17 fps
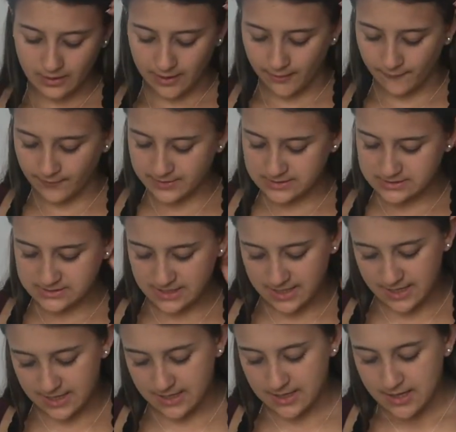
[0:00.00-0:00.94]
I want to
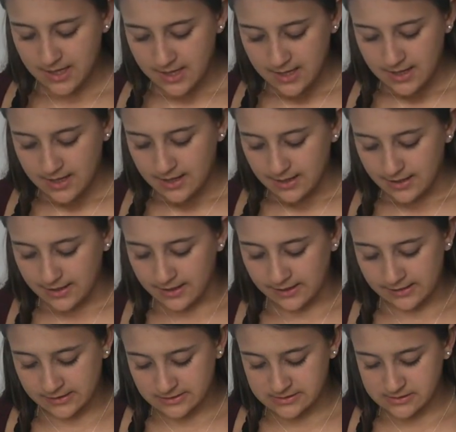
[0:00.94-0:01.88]
say
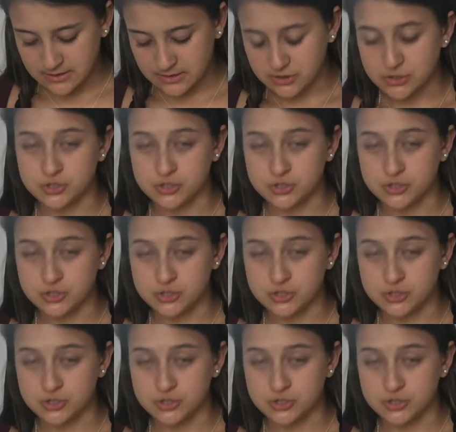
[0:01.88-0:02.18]
is